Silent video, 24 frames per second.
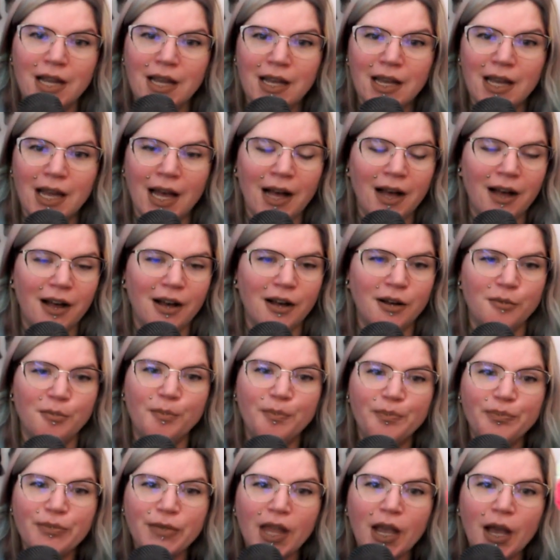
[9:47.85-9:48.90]

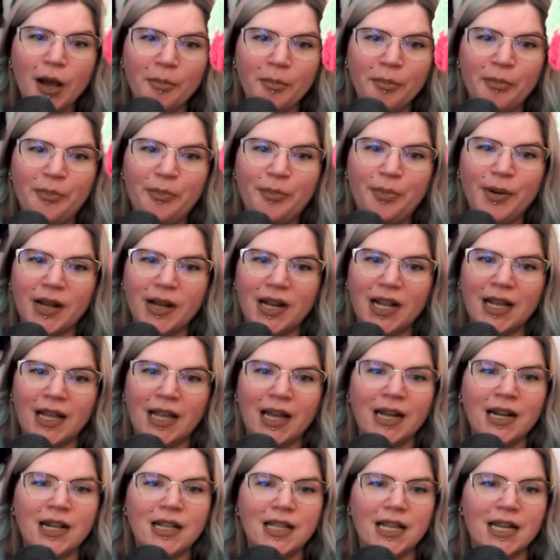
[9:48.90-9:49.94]
But I
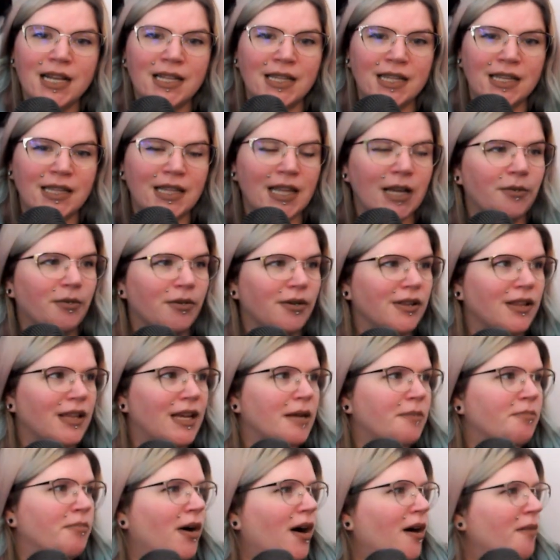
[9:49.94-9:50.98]
kind of like that they were
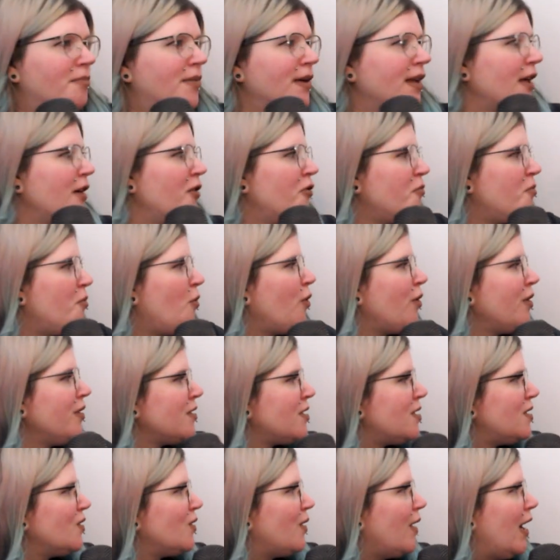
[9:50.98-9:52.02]
like popping out more,
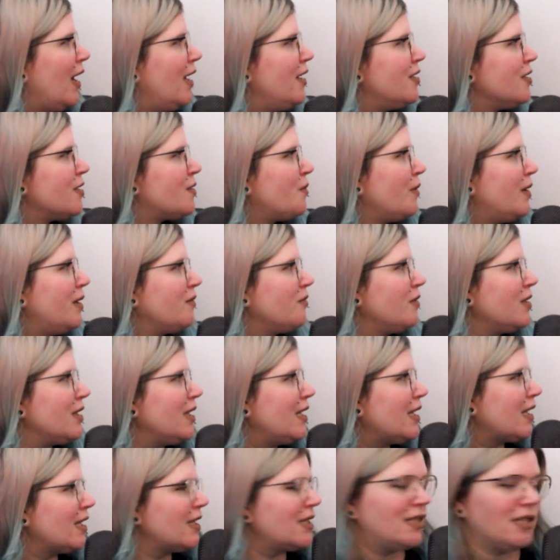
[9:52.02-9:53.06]
so I just went with
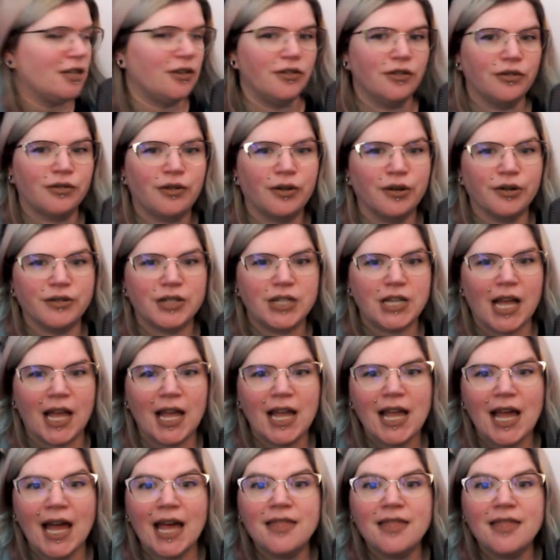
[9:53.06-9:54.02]
like a single crochet.